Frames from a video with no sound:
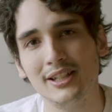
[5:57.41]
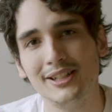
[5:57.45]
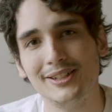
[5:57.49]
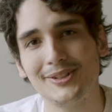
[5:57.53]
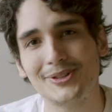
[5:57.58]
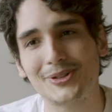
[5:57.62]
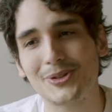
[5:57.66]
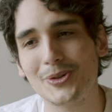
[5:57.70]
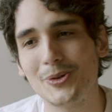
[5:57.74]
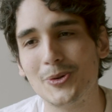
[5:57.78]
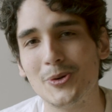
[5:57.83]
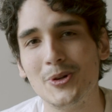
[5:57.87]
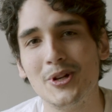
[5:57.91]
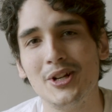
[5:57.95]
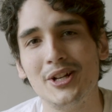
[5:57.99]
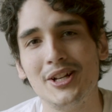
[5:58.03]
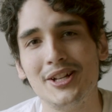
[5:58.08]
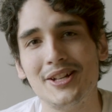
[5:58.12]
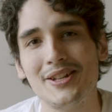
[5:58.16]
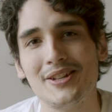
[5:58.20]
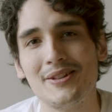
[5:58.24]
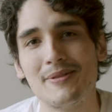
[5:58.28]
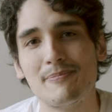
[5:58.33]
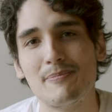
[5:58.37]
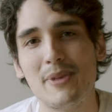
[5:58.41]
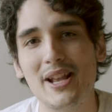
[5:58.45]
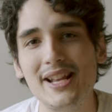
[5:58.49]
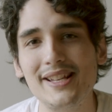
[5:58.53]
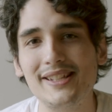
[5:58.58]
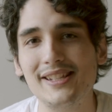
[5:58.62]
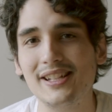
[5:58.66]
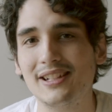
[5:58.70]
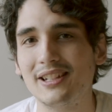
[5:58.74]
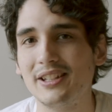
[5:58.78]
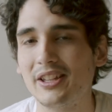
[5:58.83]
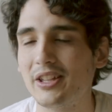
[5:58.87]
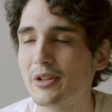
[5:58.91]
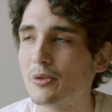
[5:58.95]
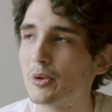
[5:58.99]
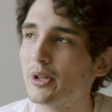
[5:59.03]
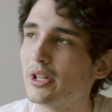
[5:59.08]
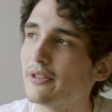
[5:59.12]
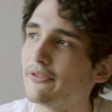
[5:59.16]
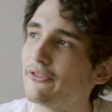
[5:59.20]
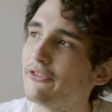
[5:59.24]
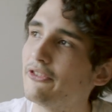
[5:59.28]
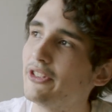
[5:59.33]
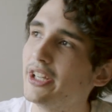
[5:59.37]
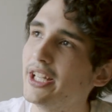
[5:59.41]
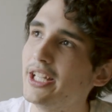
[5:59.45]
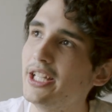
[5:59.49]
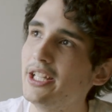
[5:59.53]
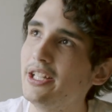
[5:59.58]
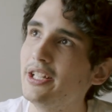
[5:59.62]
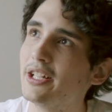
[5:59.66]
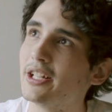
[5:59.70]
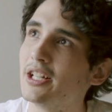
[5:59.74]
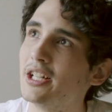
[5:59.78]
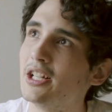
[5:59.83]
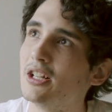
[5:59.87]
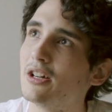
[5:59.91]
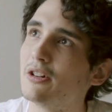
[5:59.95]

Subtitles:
So basically, they were afraid